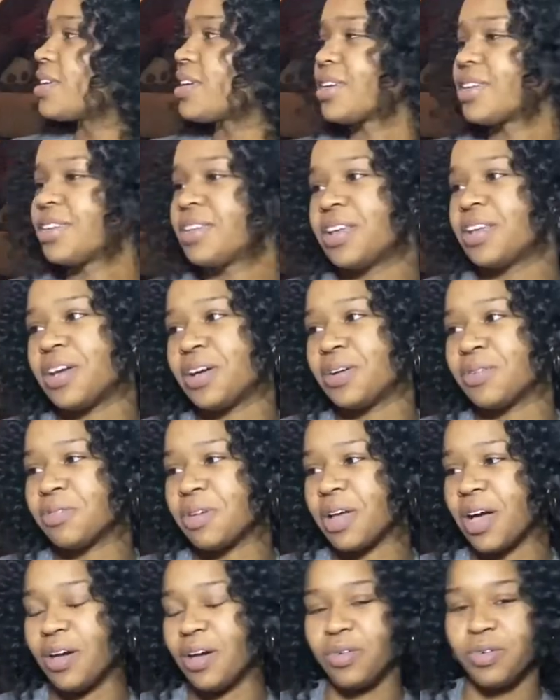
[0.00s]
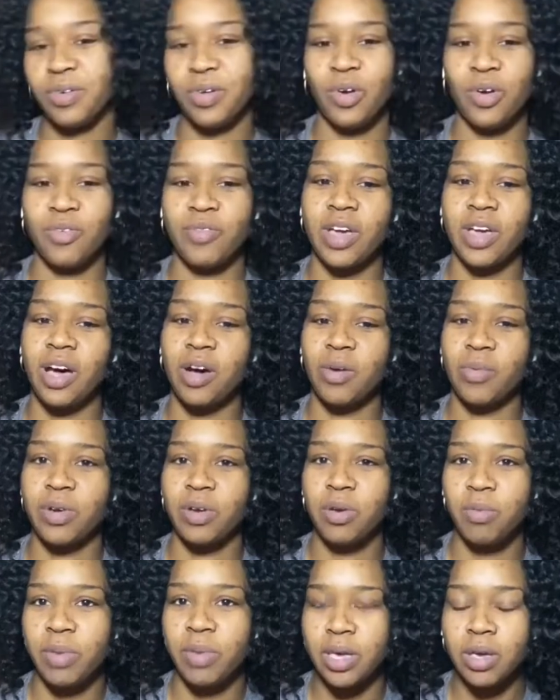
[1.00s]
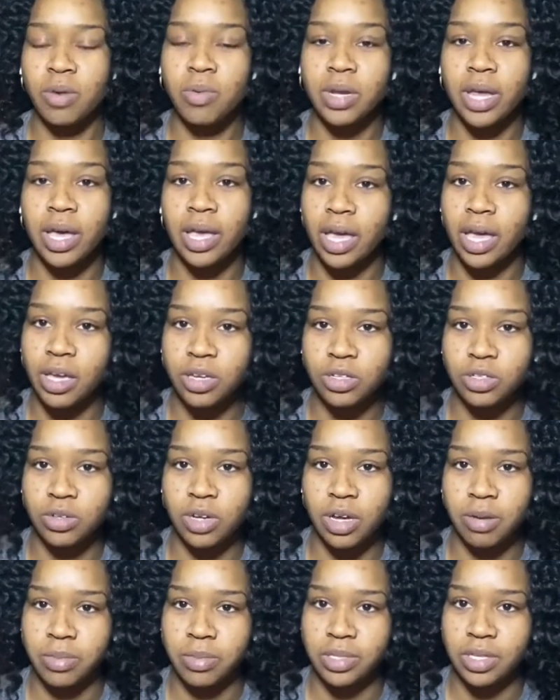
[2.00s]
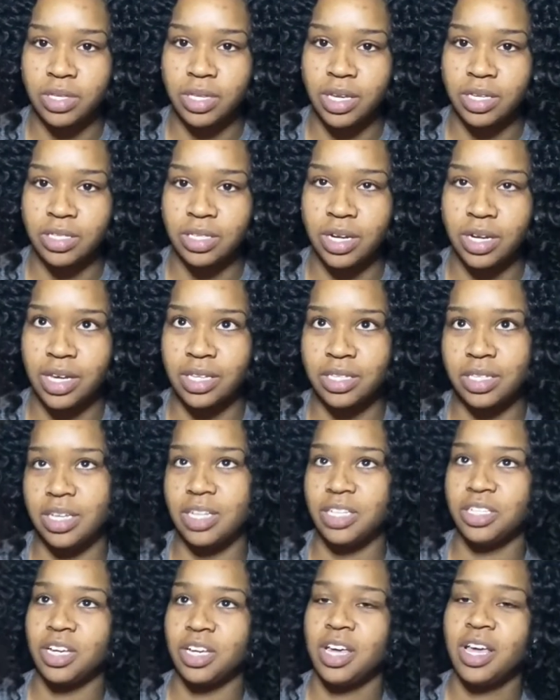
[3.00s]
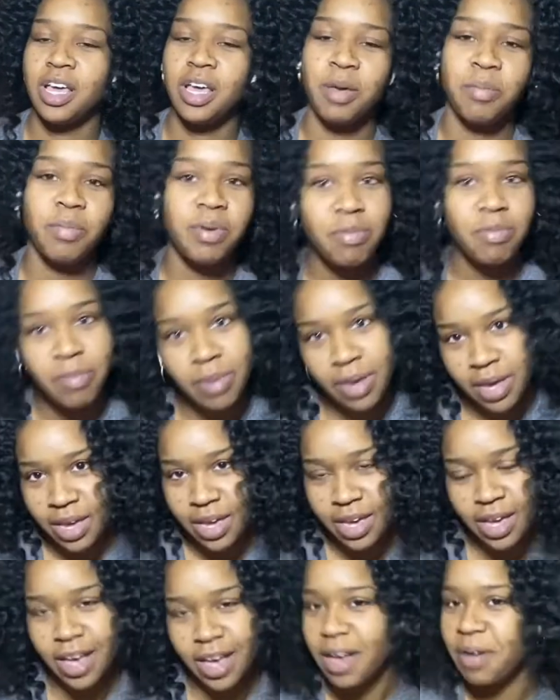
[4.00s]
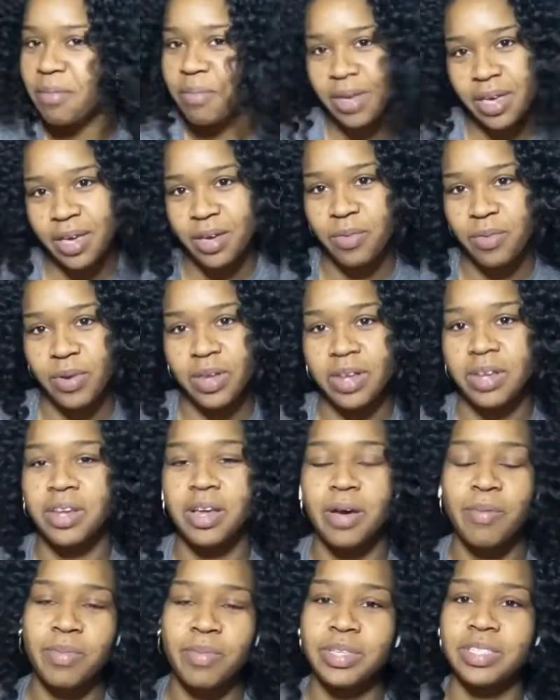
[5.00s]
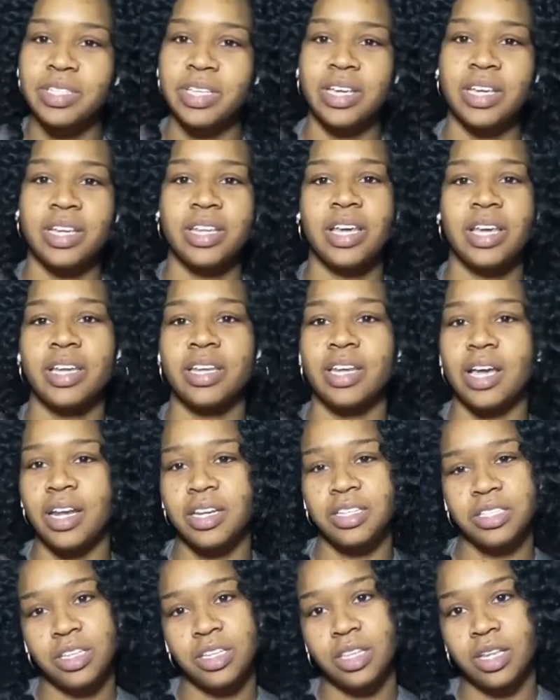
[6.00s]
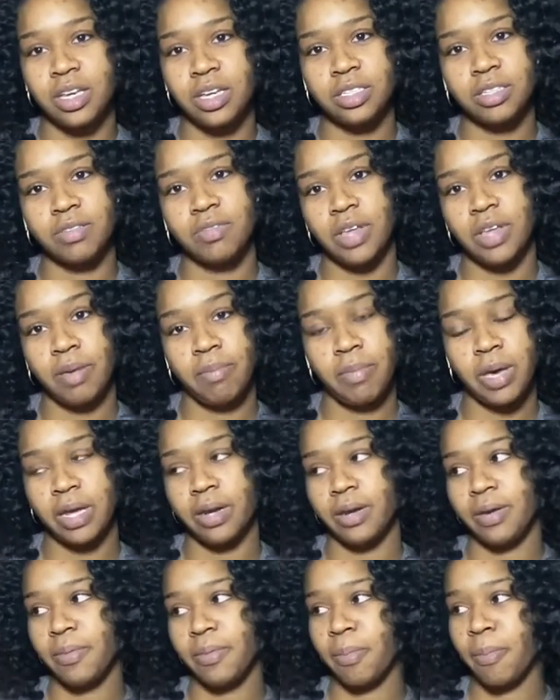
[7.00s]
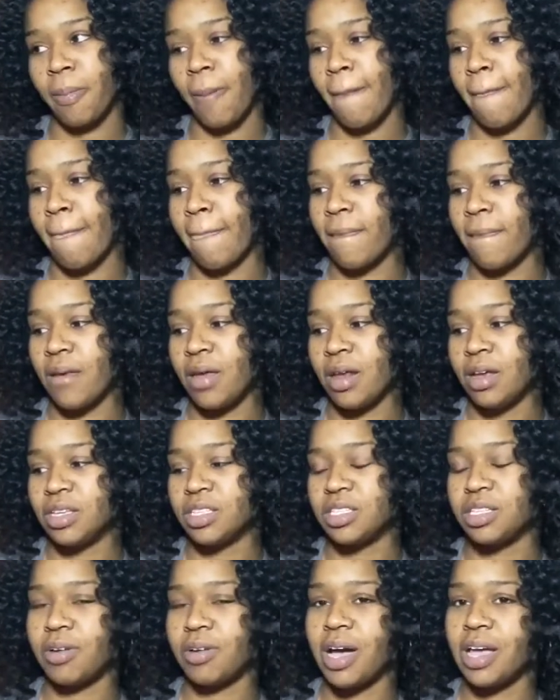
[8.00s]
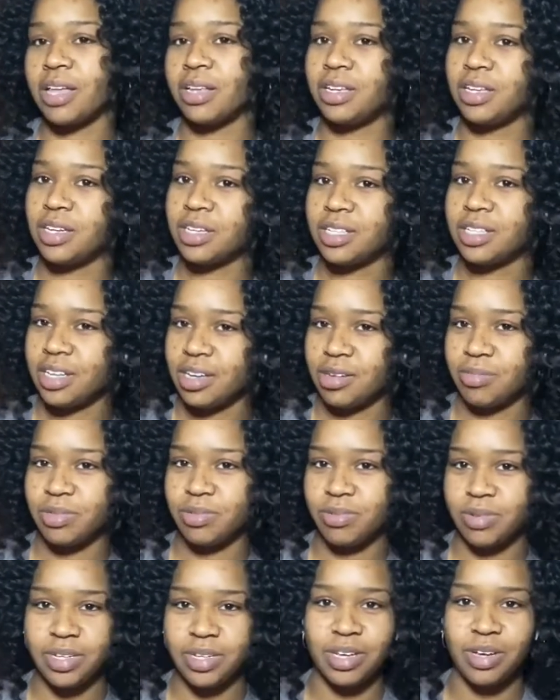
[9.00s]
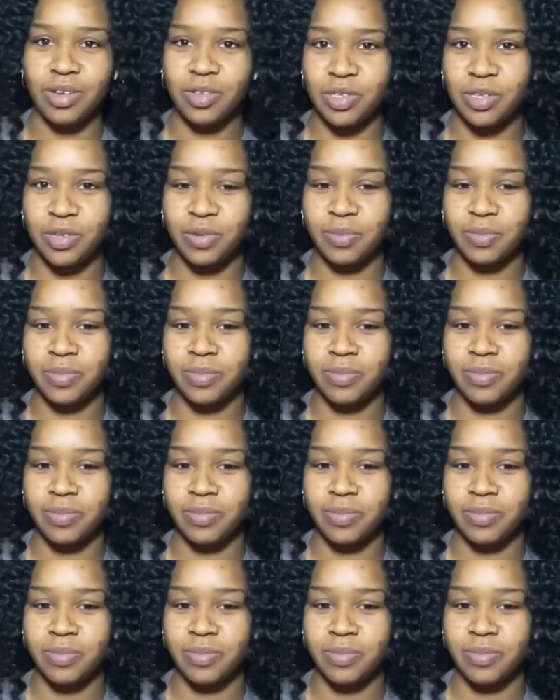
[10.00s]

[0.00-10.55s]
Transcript: Now, I don't know if y'all real big with like angel numbers and things of that such, but me, I'm big with numbers and acknowledging things of that matter. So I looked up 2002.